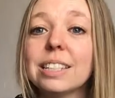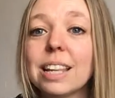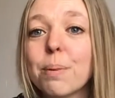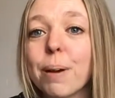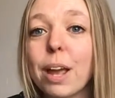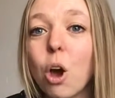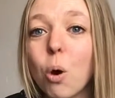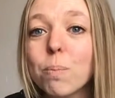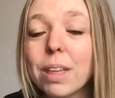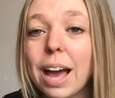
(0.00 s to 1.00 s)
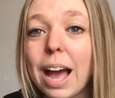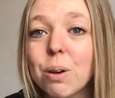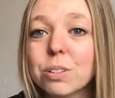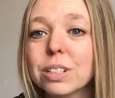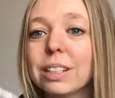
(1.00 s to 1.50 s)
in my home that I
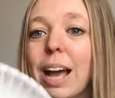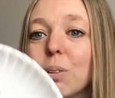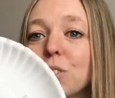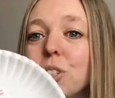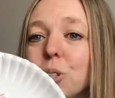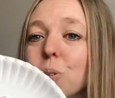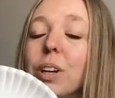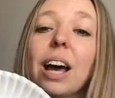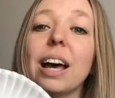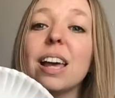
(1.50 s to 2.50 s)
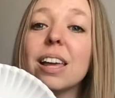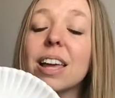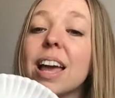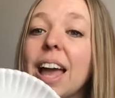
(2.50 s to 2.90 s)
was allowed to cut